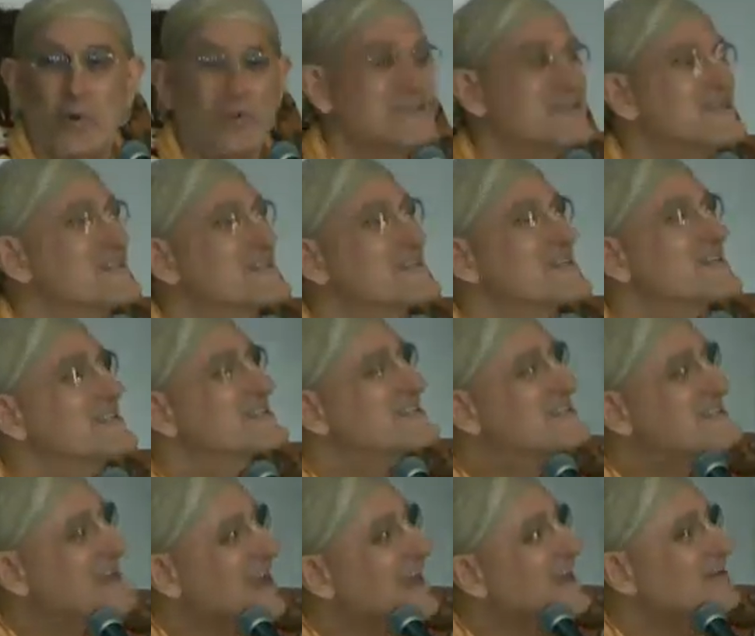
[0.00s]
What's his
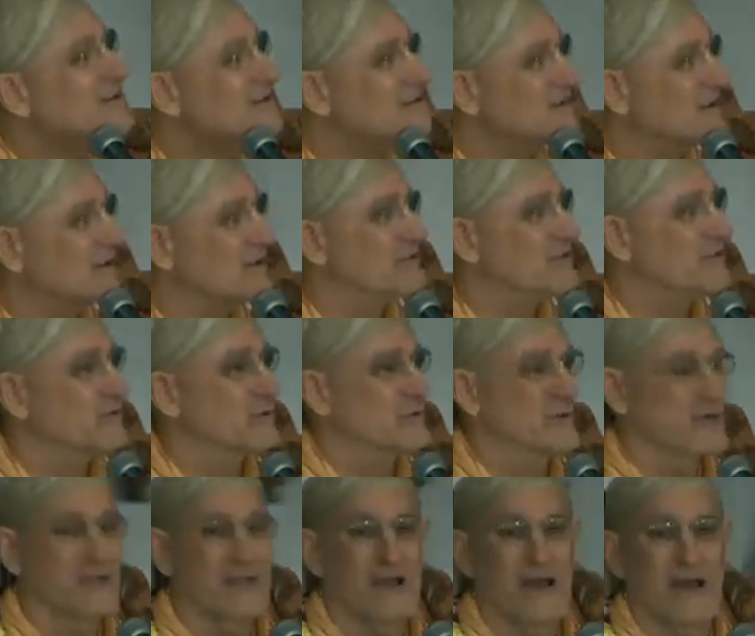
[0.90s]
intent on
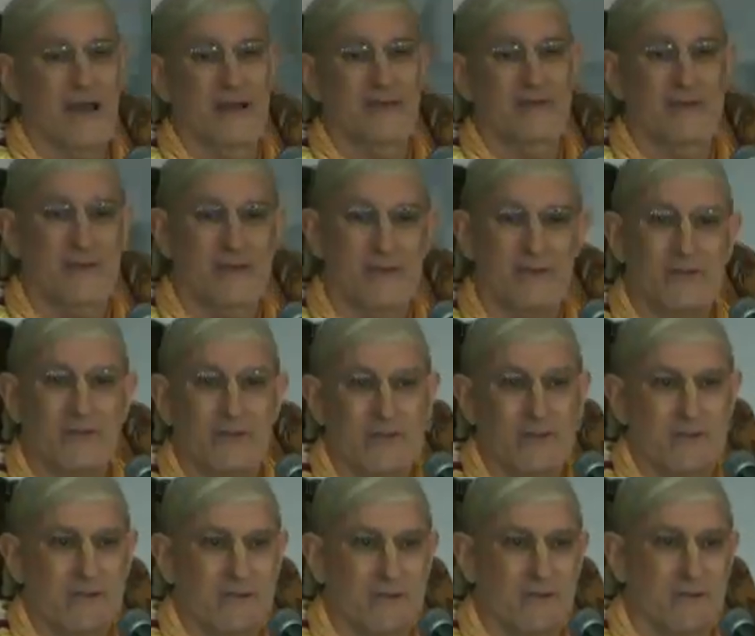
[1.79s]
doing that?
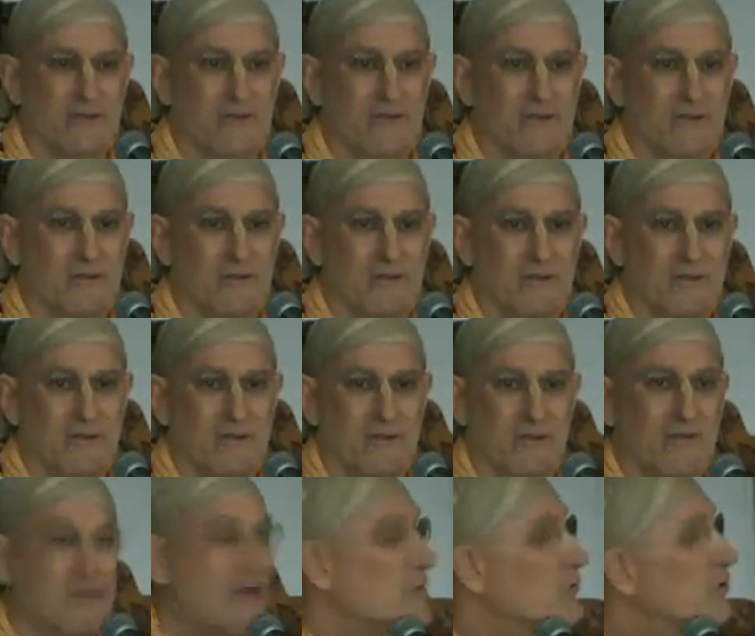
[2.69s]

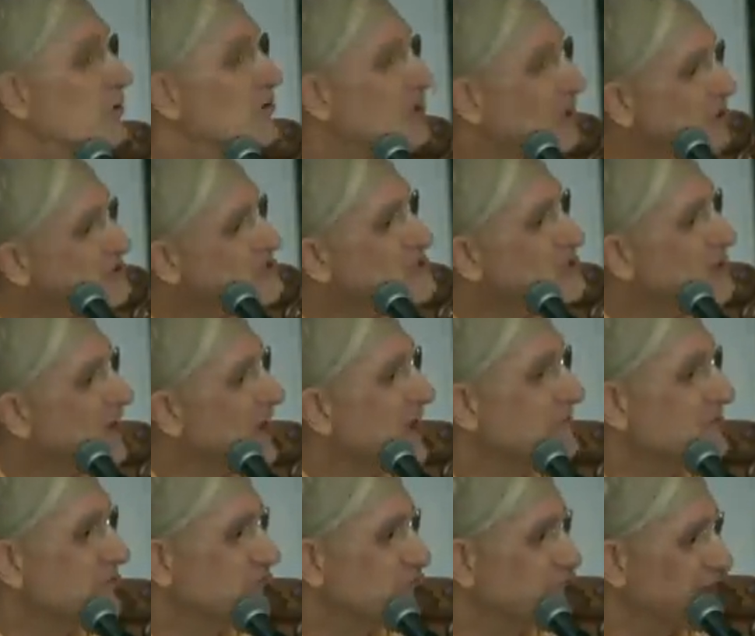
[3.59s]
That will also
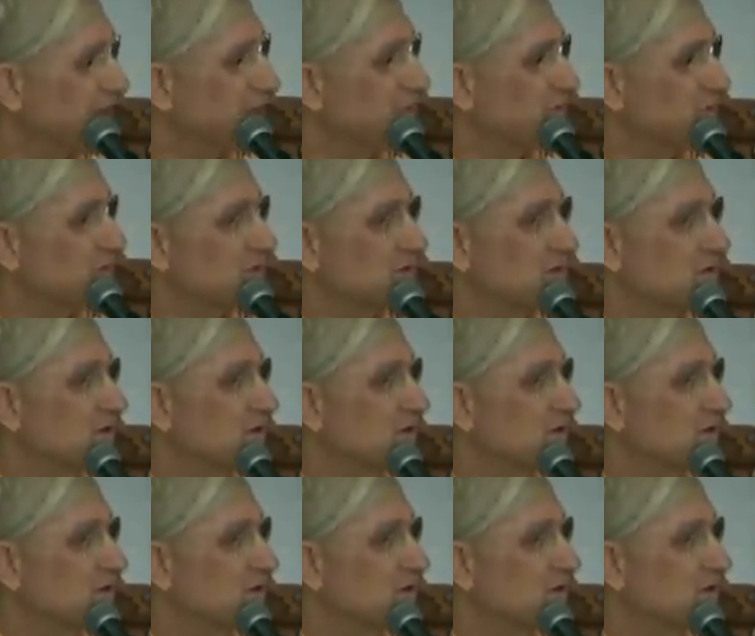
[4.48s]
have a flavor.